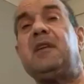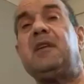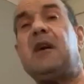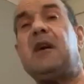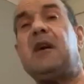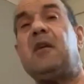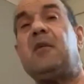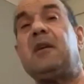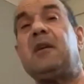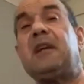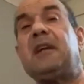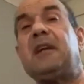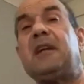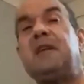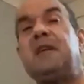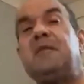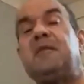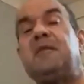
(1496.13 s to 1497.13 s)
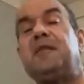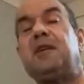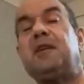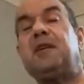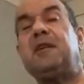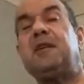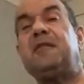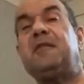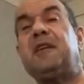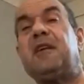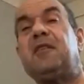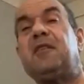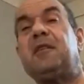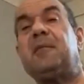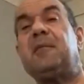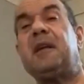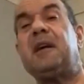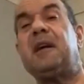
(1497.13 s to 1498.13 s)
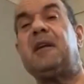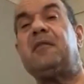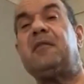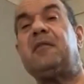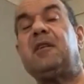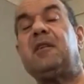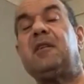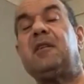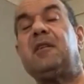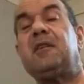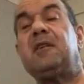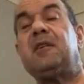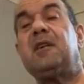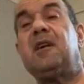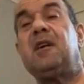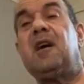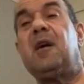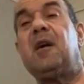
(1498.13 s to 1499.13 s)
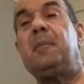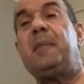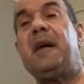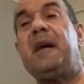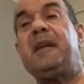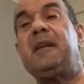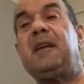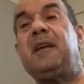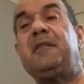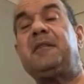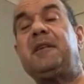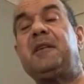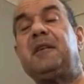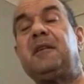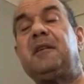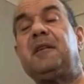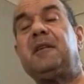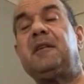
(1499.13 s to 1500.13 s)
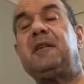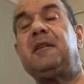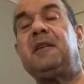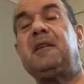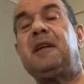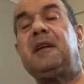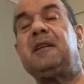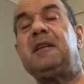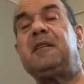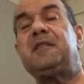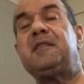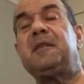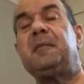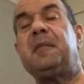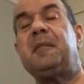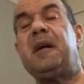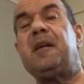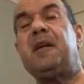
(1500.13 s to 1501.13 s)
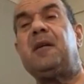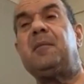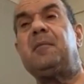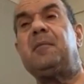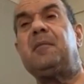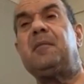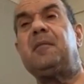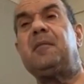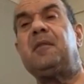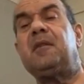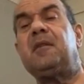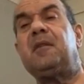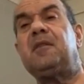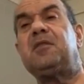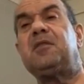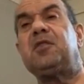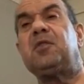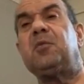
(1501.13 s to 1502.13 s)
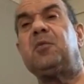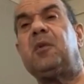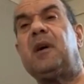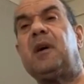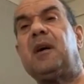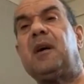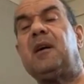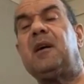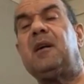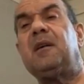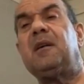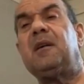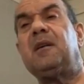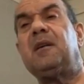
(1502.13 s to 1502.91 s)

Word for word: now I can't lay fully flat on the bed. I have a, a bed lift that lifts the bed up to, uh,